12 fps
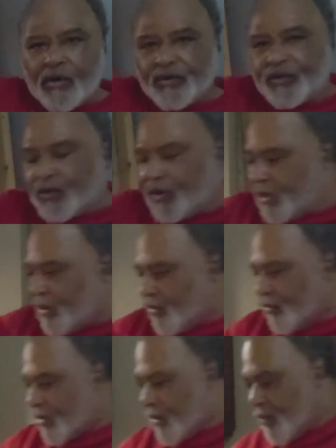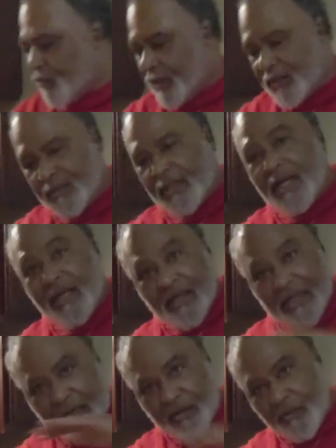also going to use on the ribs
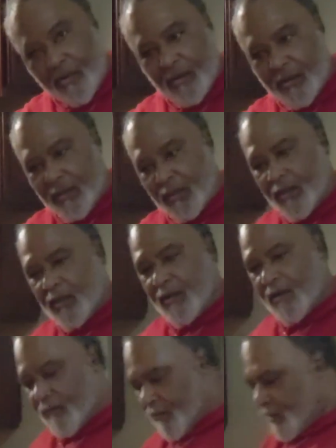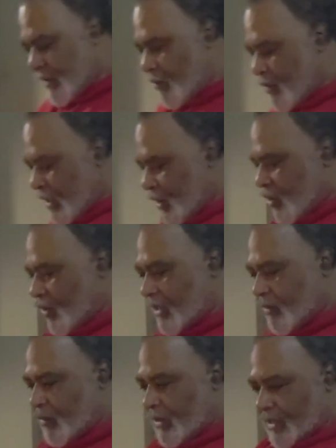later on. First, I want to cook
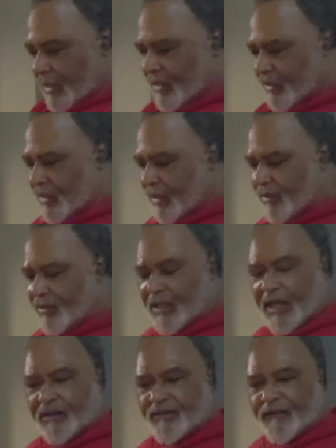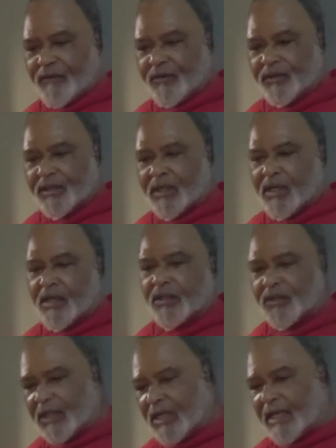it with these things first.
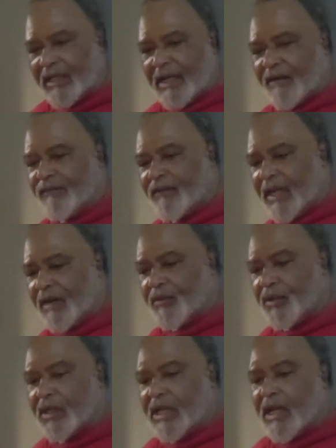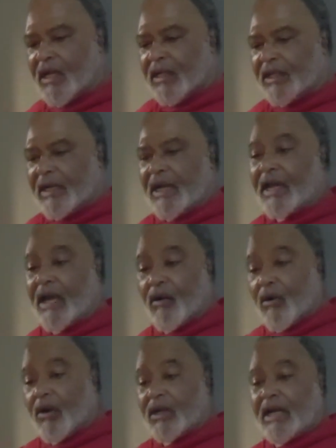You get that flavor. And I
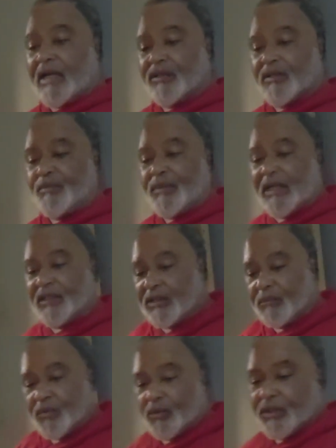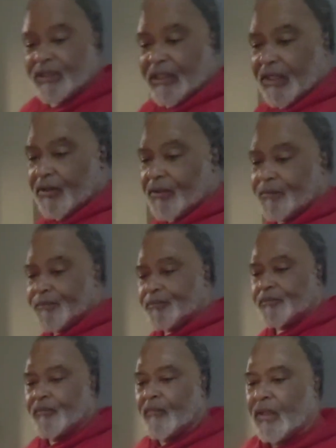got all kinds of vegetables here.
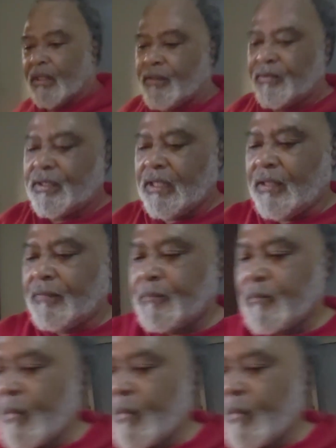Let's see.